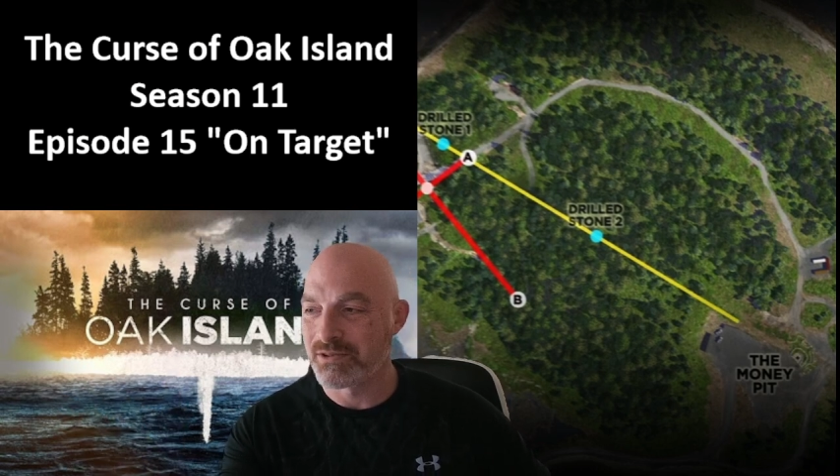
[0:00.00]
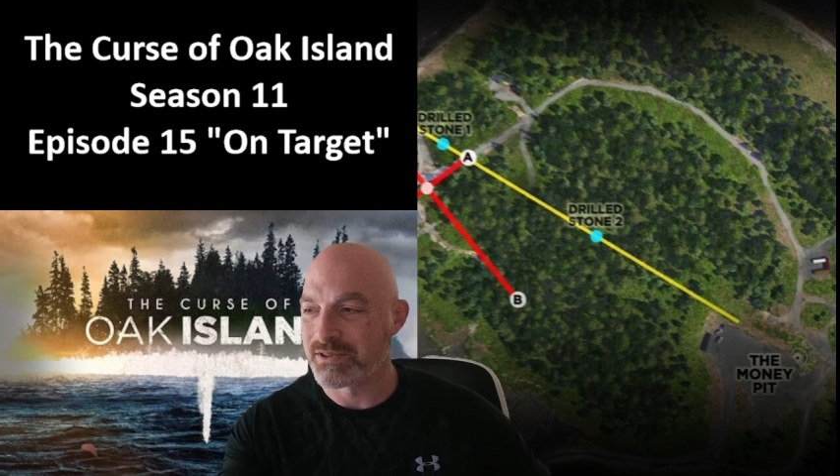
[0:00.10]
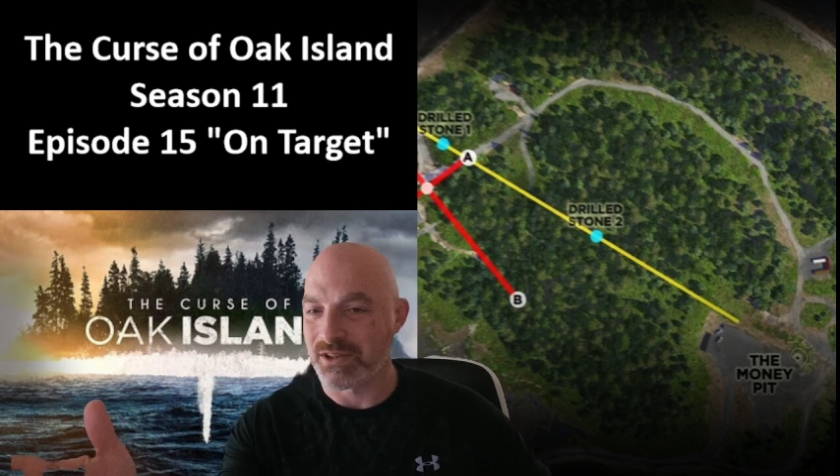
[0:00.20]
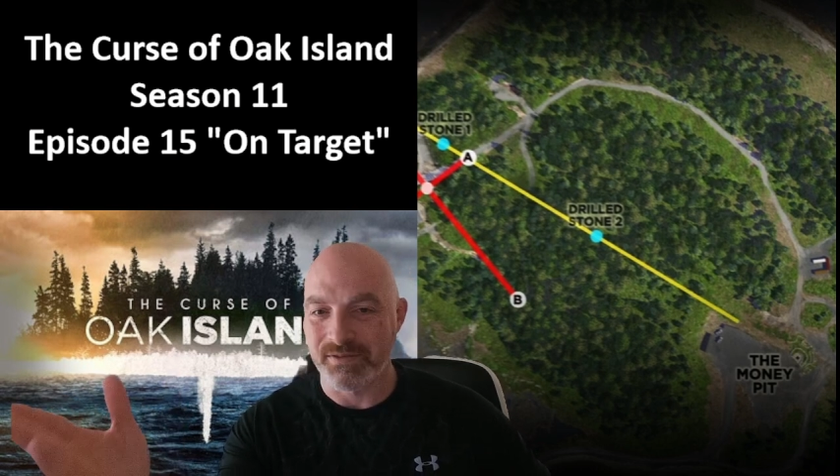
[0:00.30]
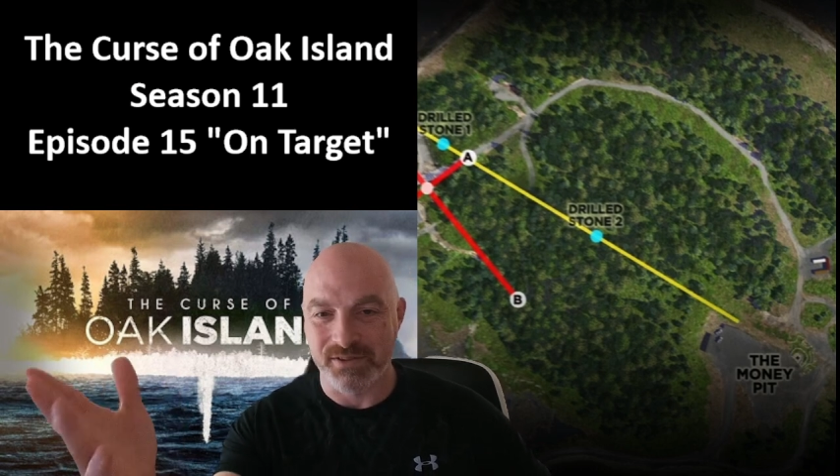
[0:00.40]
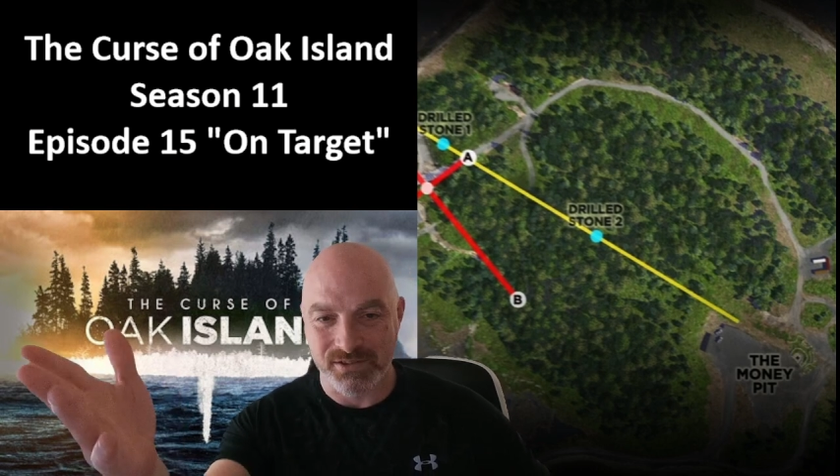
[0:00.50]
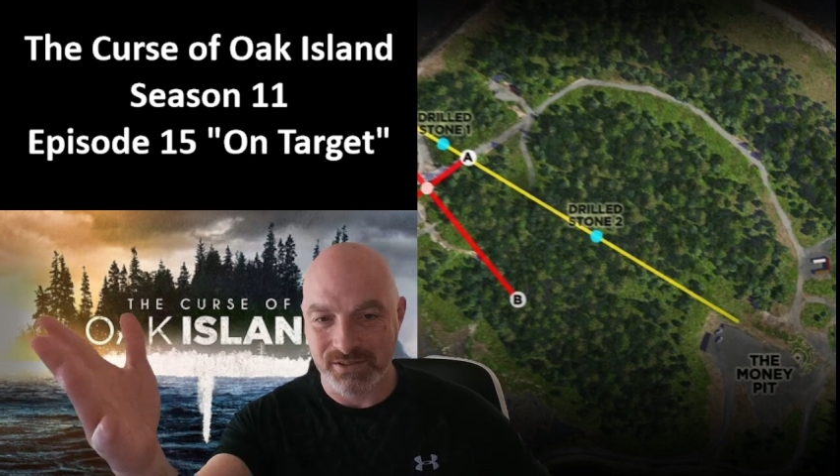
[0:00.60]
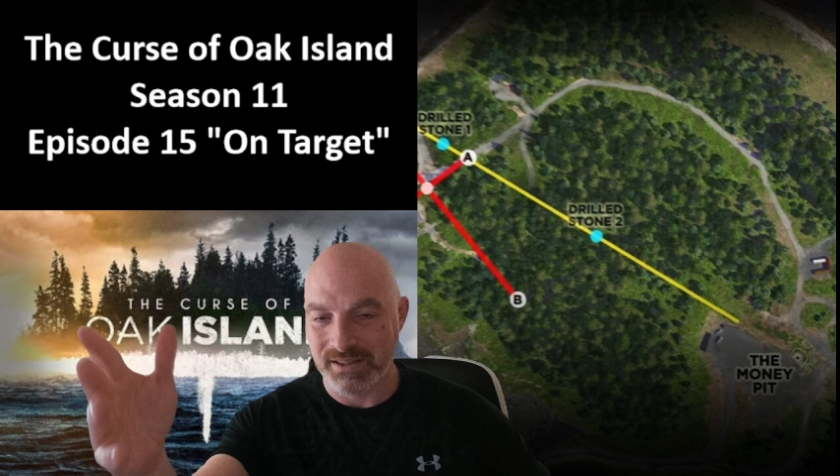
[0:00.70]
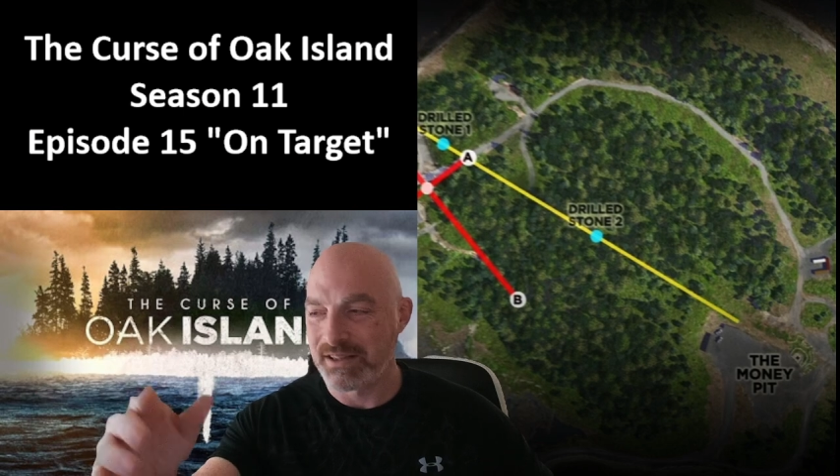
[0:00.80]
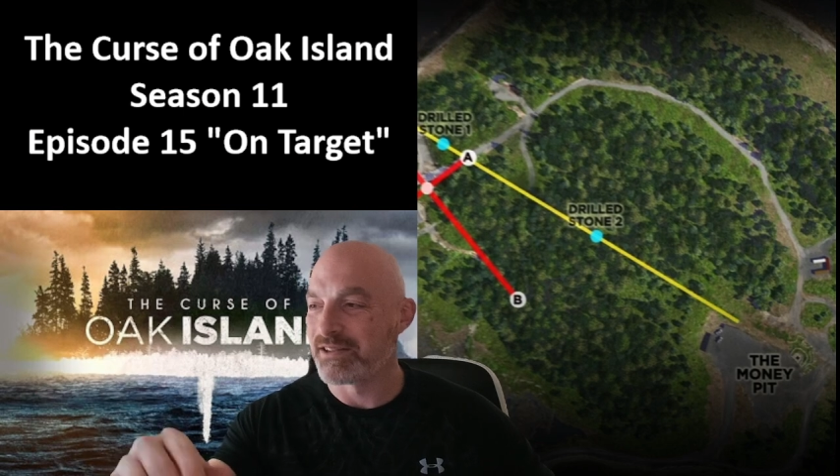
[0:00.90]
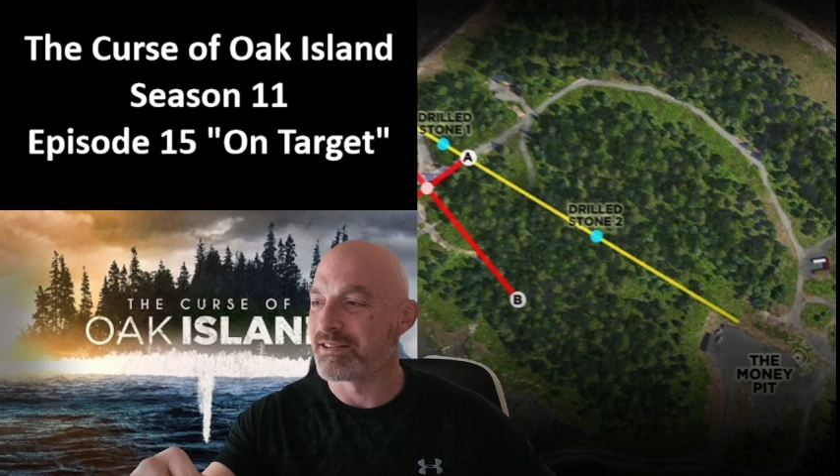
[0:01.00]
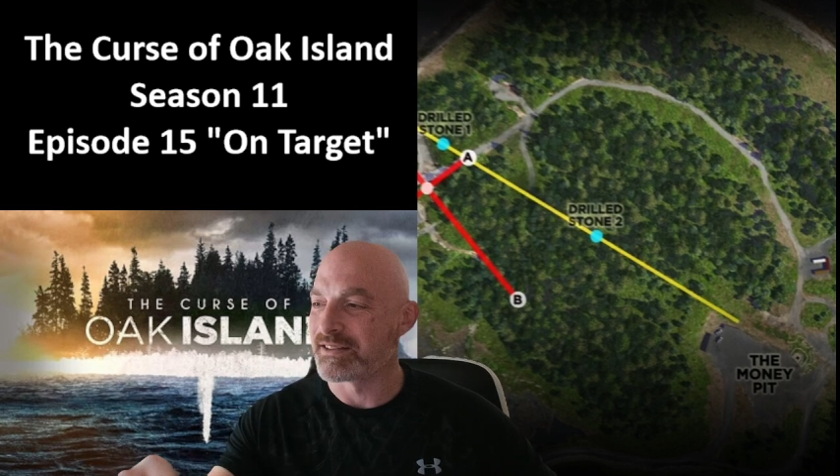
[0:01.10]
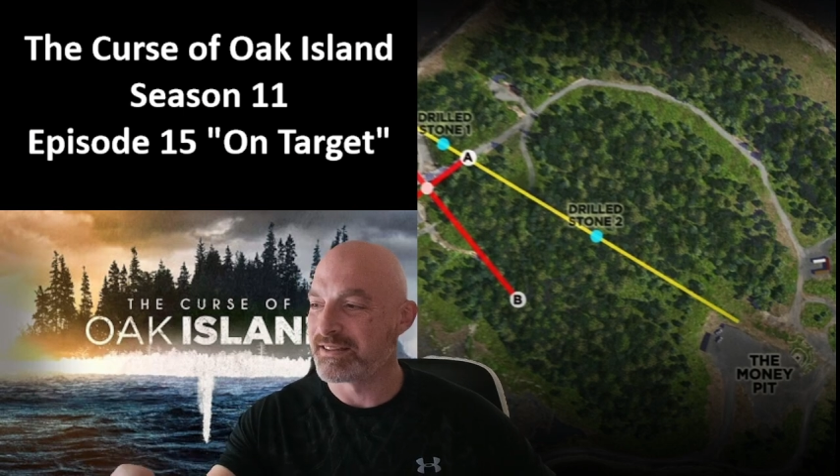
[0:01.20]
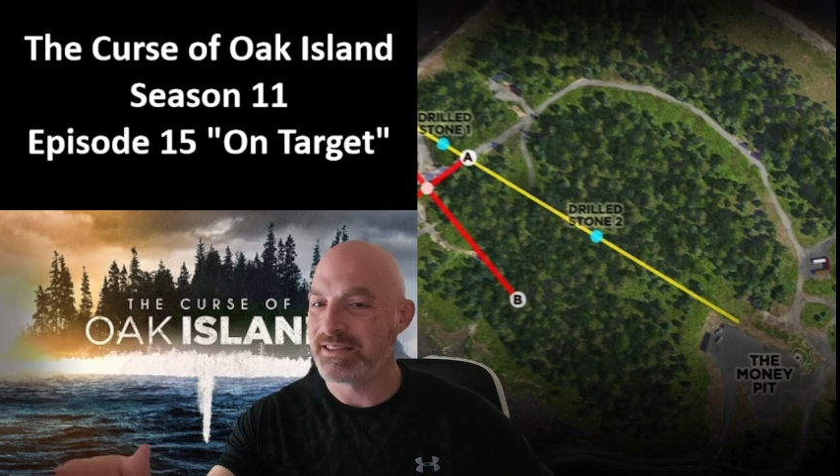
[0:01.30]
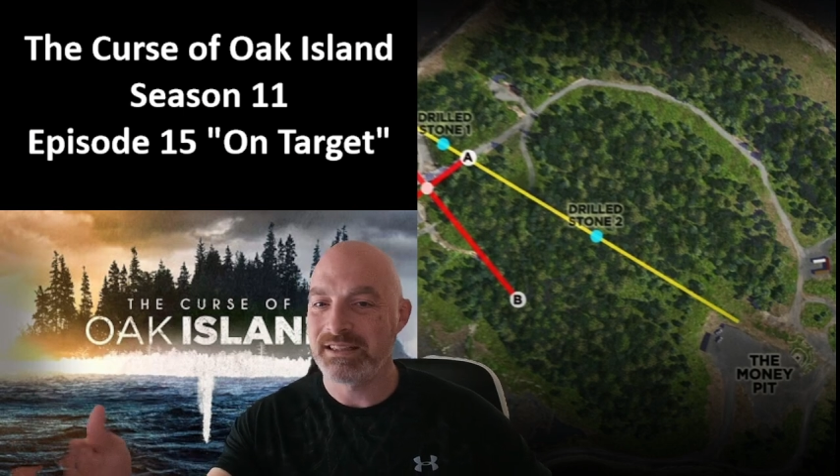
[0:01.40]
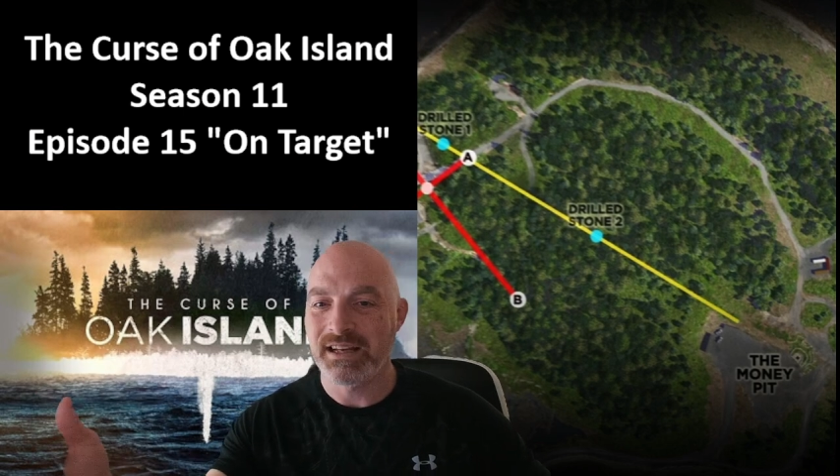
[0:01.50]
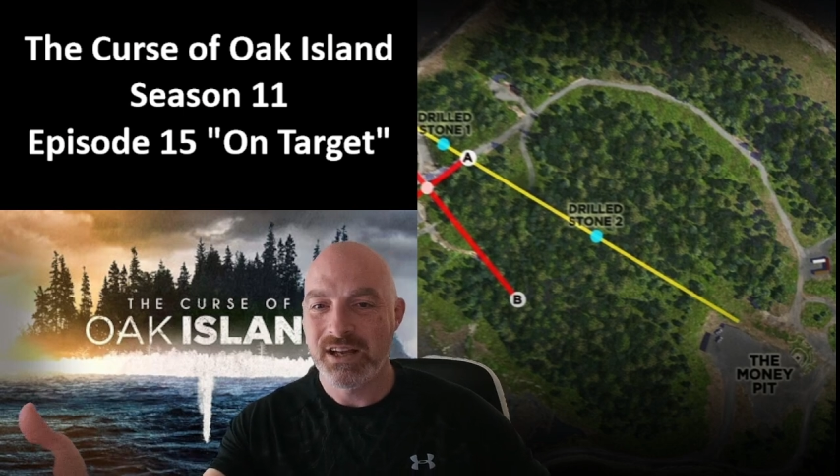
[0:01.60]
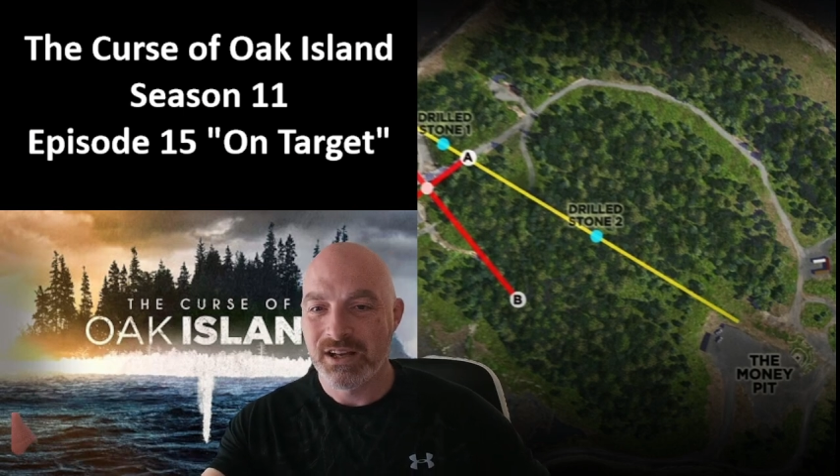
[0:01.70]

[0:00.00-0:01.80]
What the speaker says: It's off the screen here as a C